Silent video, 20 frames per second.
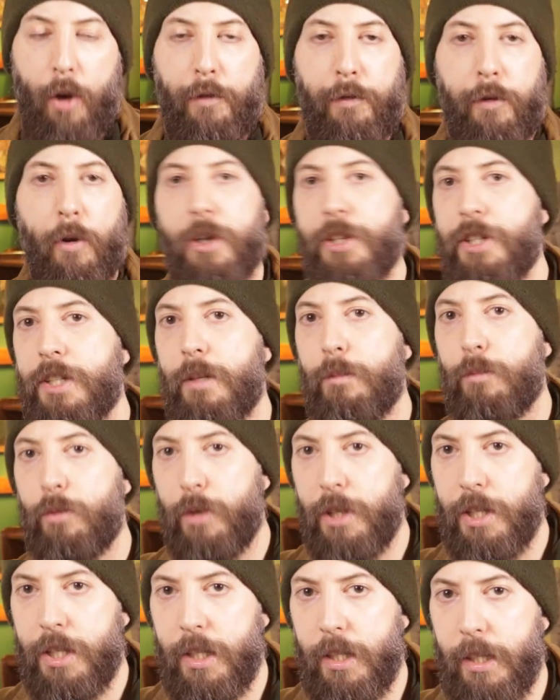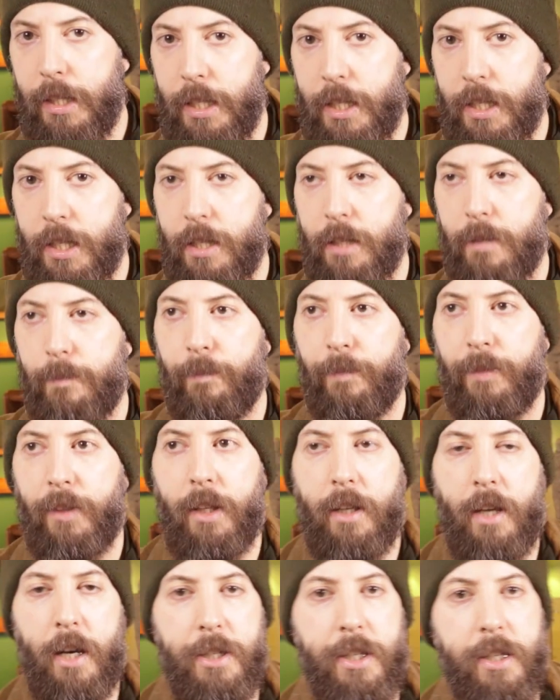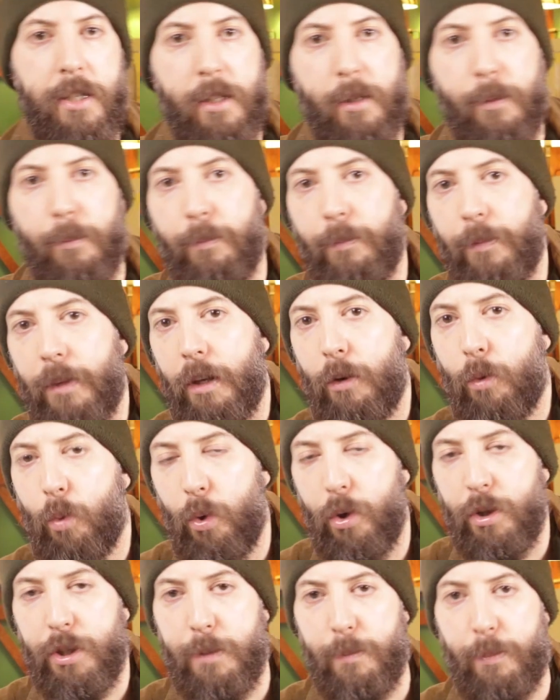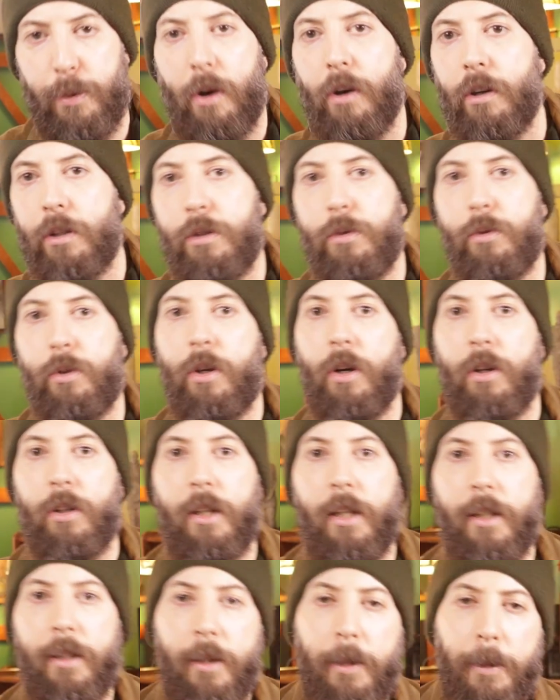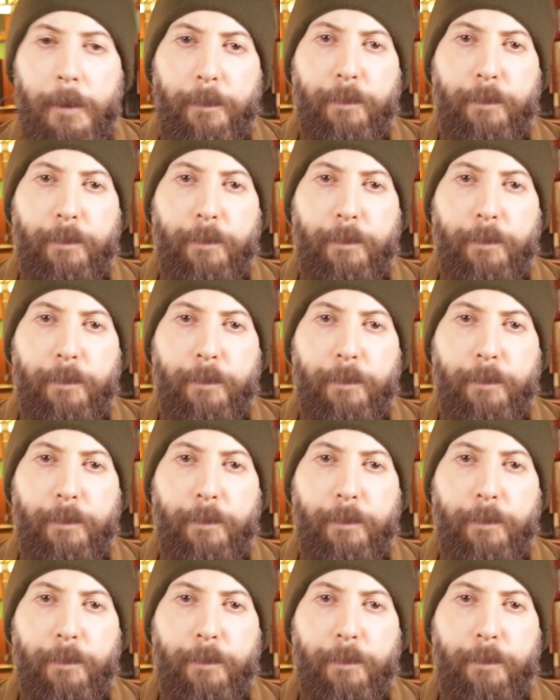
For some reason, this custom was brought to Gotland,